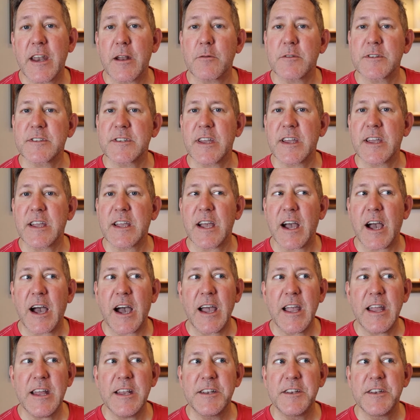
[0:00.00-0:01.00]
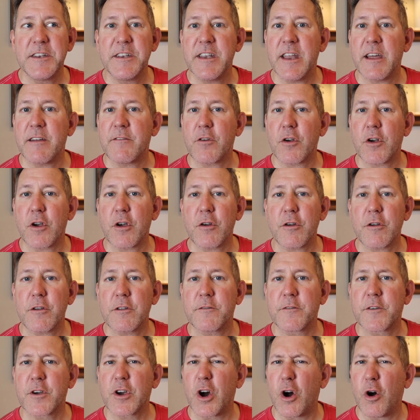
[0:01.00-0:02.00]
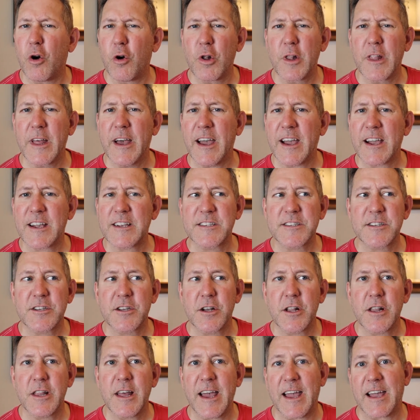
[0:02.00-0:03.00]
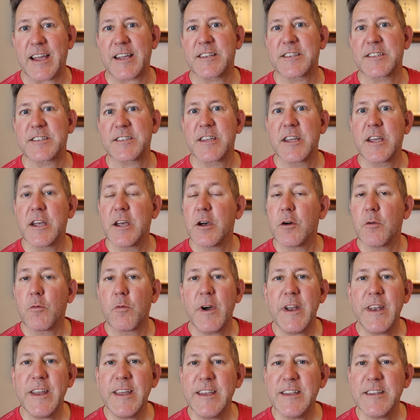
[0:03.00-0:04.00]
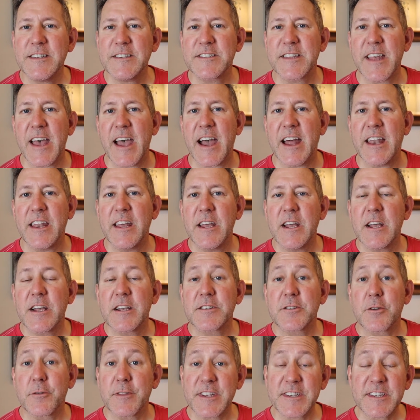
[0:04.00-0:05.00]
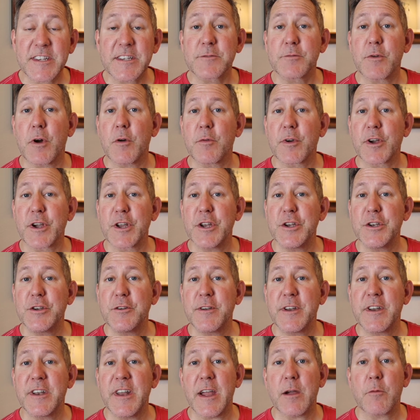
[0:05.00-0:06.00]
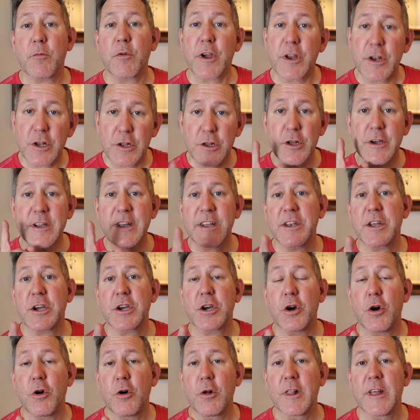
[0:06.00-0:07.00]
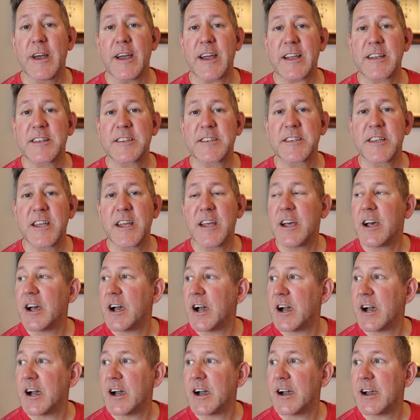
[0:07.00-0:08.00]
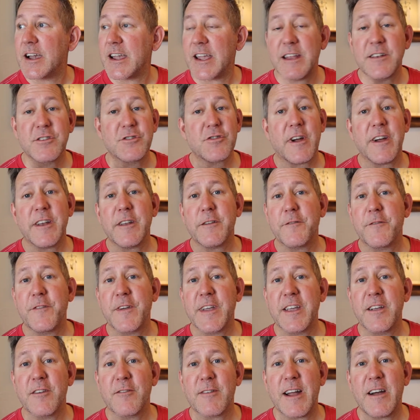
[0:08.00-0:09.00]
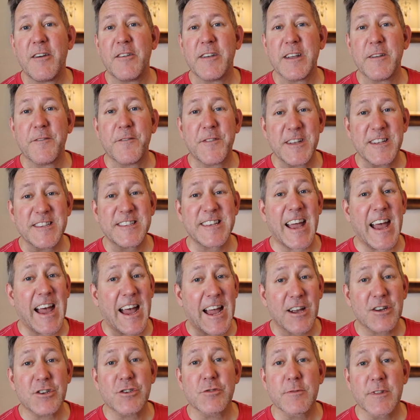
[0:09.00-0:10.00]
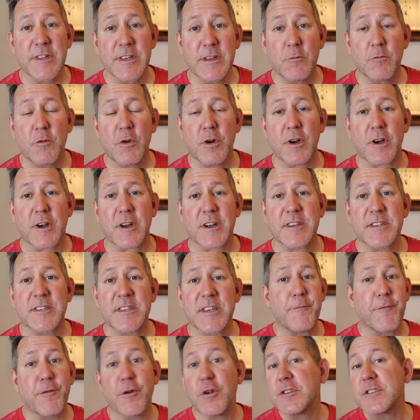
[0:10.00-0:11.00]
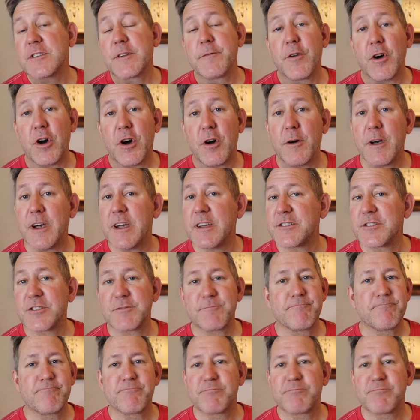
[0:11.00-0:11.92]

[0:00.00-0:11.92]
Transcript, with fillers: I was like, I had never heard of CollX. CollX. What is that? So this is what we're going to do today. We're going to look into CollX uh, and try to figure out if this actually works. First of all, it's